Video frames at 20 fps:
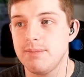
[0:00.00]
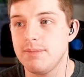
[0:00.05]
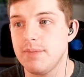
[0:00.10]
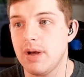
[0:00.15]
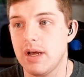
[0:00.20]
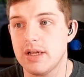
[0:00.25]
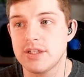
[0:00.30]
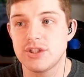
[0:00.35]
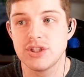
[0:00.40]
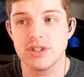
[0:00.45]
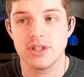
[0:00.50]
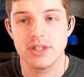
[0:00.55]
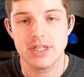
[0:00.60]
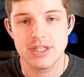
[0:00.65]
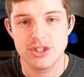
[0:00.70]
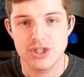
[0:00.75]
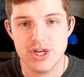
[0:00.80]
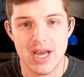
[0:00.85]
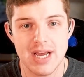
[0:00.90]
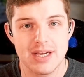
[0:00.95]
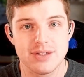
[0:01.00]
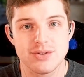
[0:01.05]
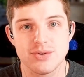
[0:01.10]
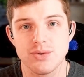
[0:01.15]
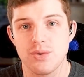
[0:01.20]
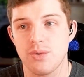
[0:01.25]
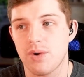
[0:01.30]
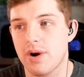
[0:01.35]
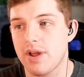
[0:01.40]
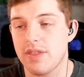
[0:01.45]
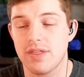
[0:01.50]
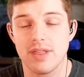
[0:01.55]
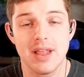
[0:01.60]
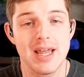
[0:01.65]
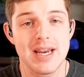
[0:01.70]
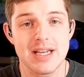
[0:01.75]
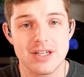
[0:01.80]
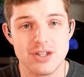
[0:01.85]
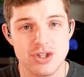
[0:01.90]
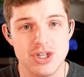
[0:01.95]
agility checks or
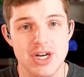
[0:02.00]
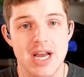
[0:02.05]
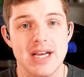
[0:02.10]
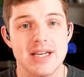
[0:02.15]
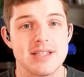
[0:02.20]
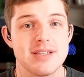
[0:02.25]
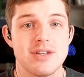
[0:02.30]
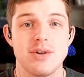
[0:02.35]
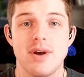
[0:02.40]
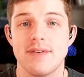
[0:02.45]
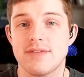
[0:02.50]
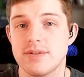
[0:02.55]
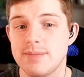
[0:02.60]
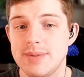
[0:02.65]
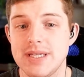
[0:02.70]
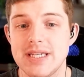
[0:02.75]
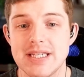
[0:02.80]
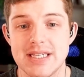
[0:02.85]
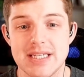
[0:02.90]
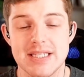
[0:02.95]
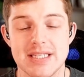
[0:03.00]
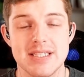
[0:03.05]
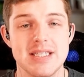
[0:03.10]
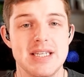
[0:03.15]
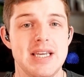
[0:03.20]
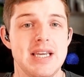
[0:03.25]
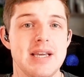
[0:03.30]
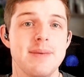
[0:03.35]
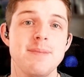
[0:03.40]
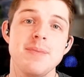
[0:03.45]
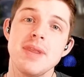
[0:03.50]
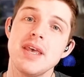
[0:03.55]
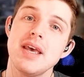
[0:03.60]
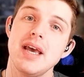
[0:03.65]
athletics checks, and you have to meet a DC.